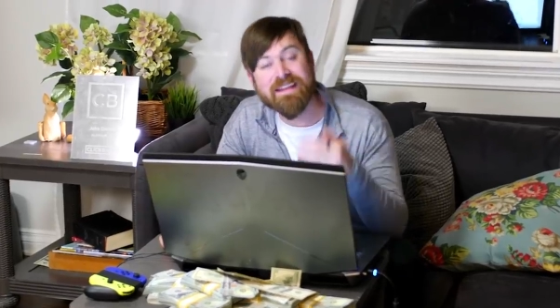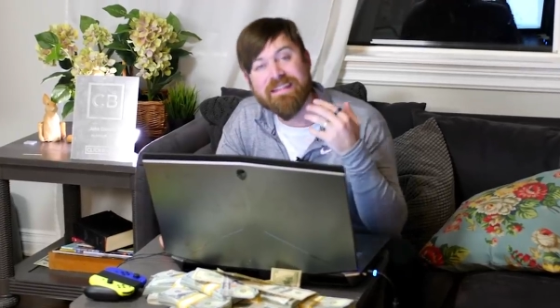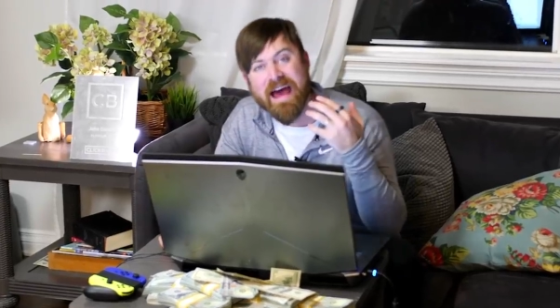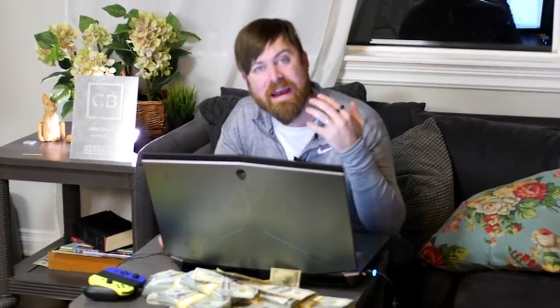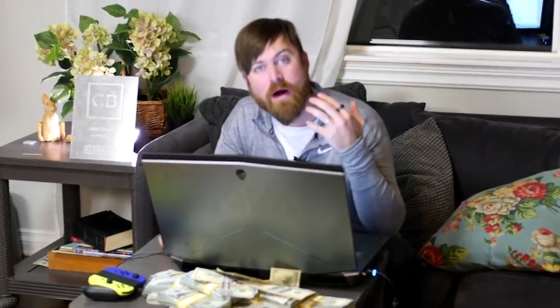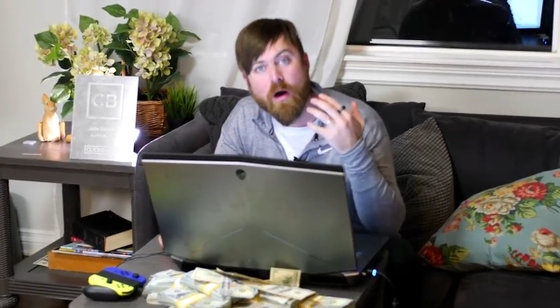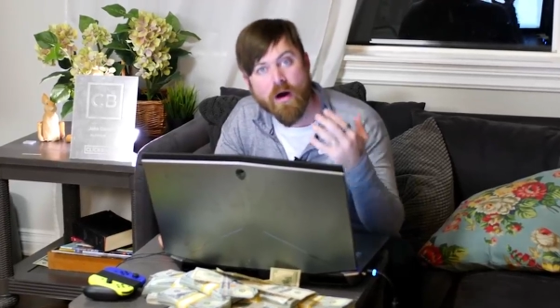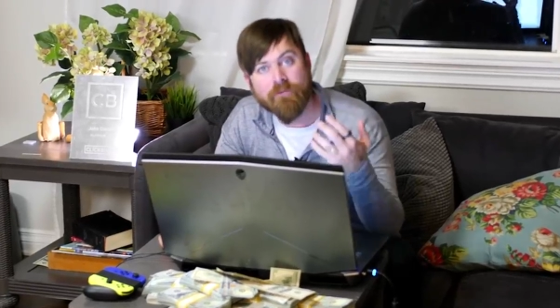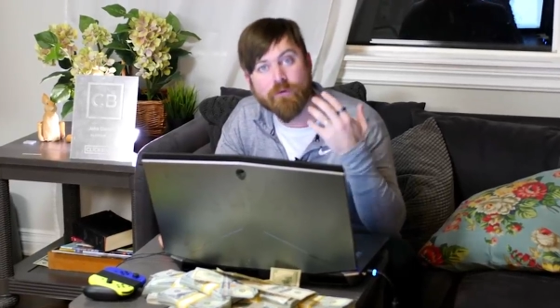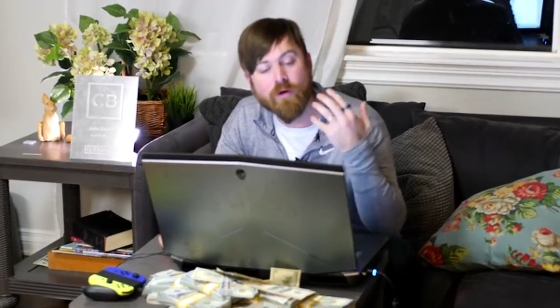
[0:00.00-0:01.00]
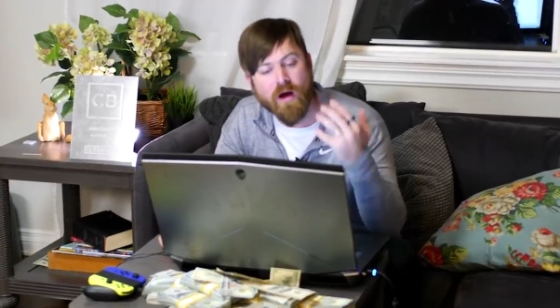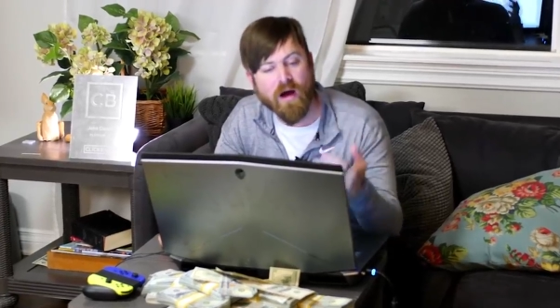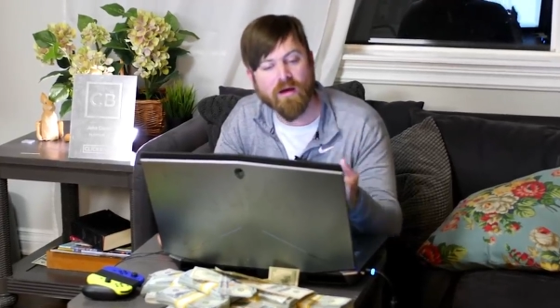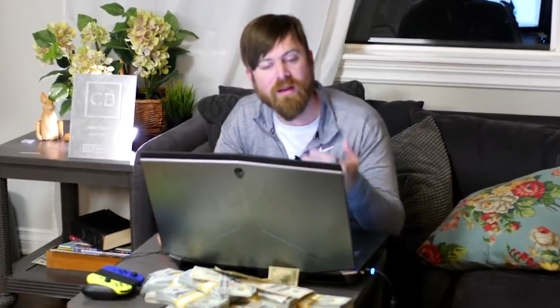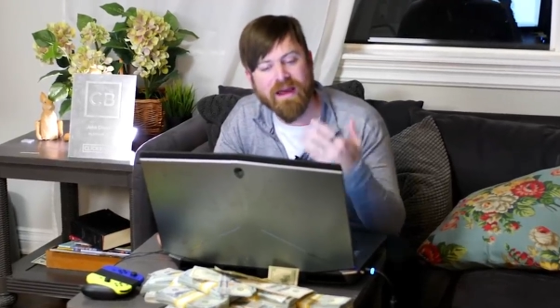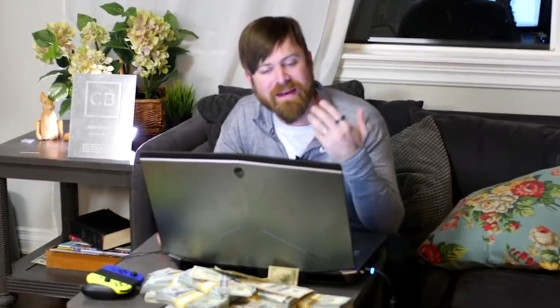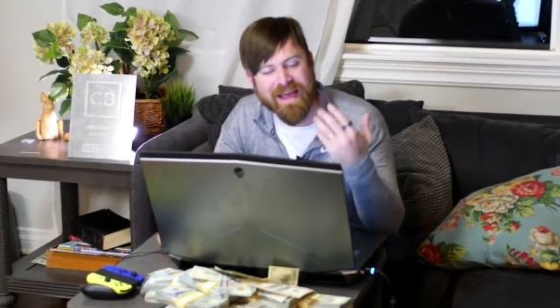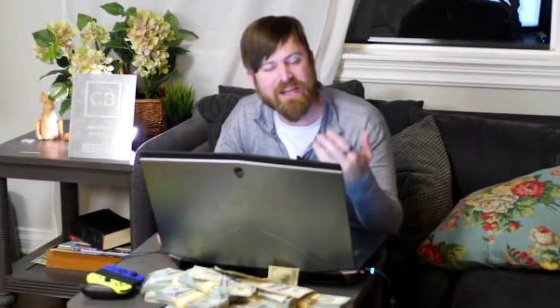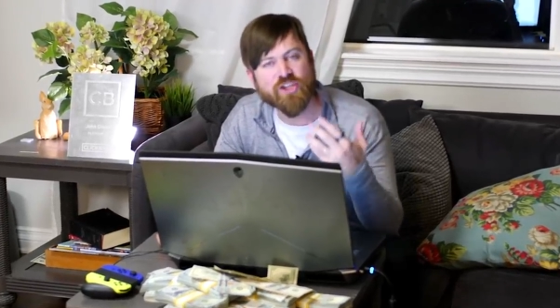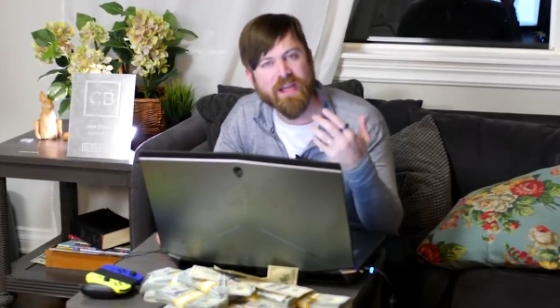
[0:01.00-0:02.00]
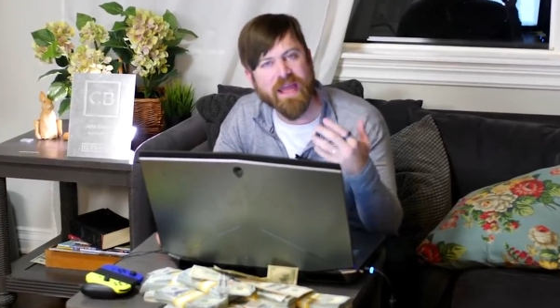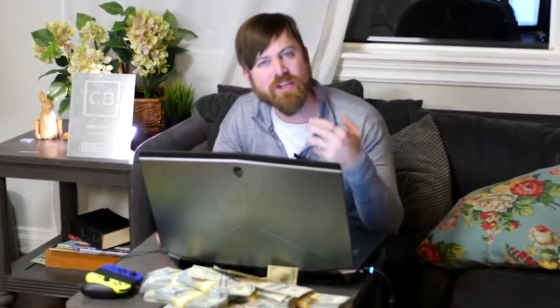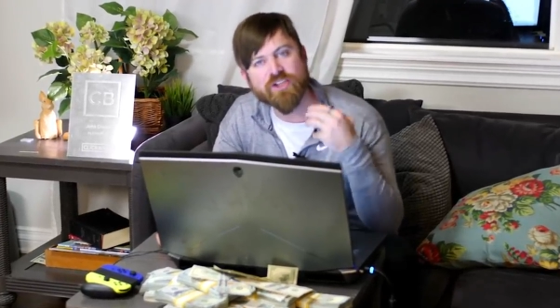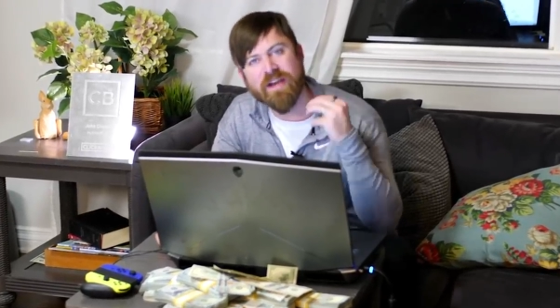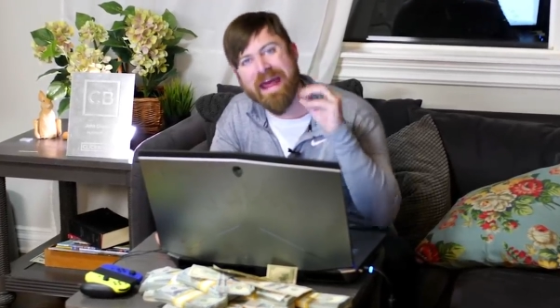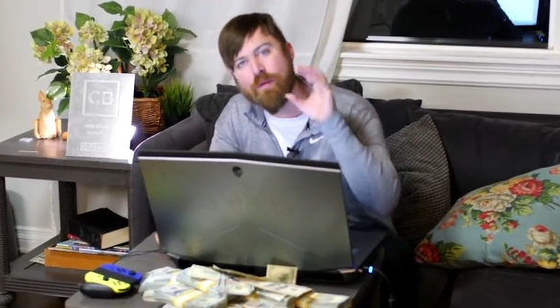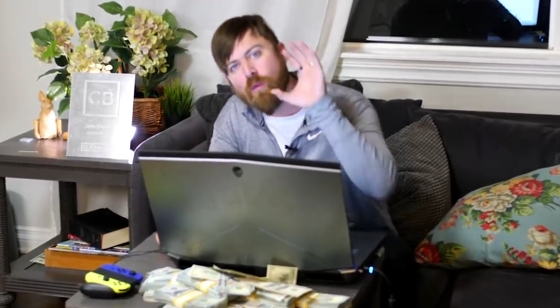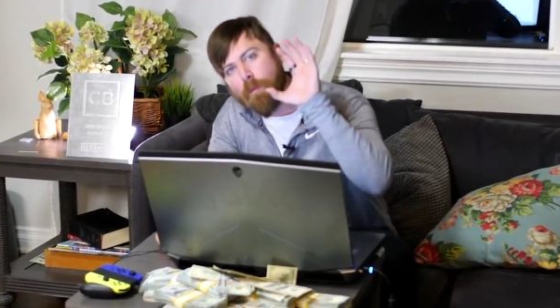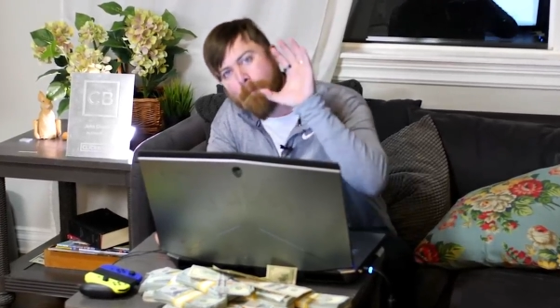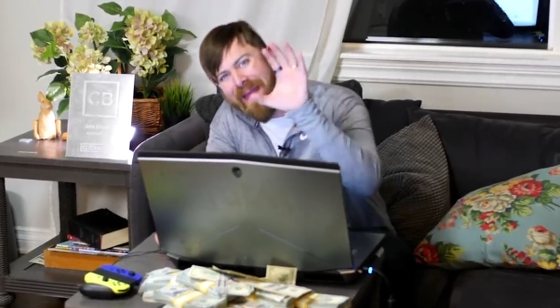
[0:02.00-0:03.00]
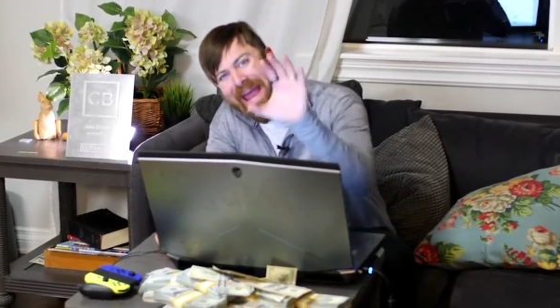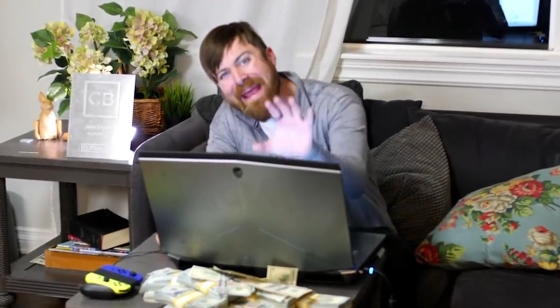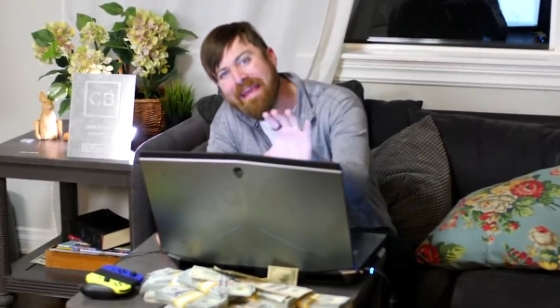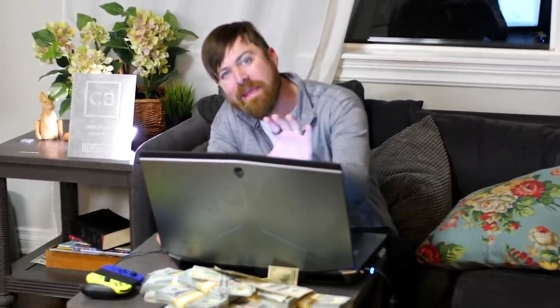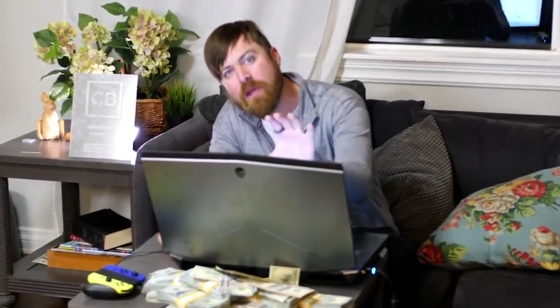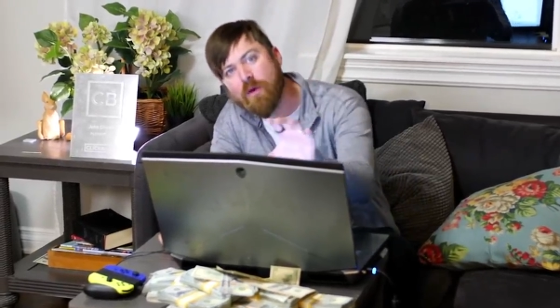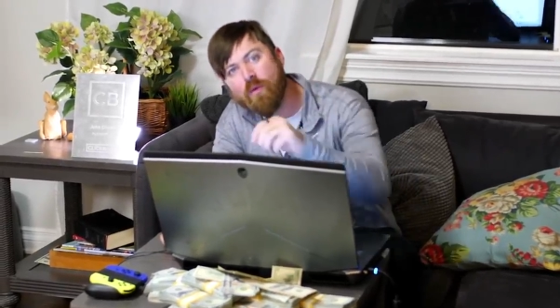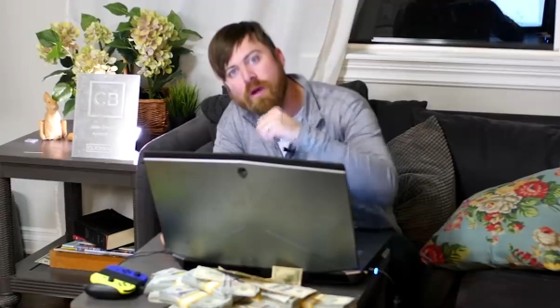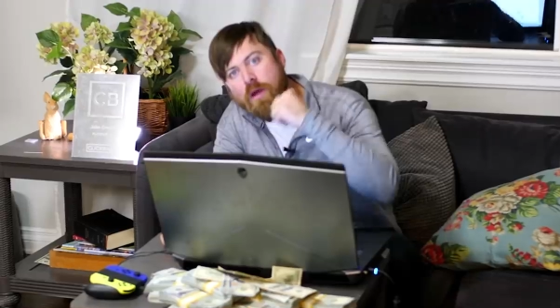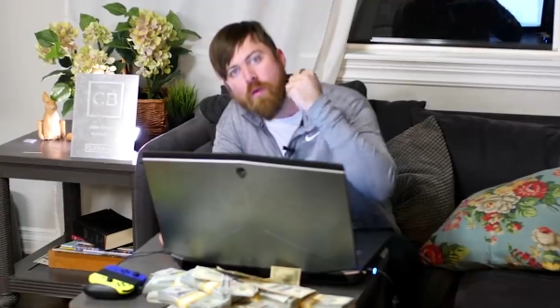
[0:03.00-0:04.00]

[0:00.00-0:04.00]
that offer online education and will pay you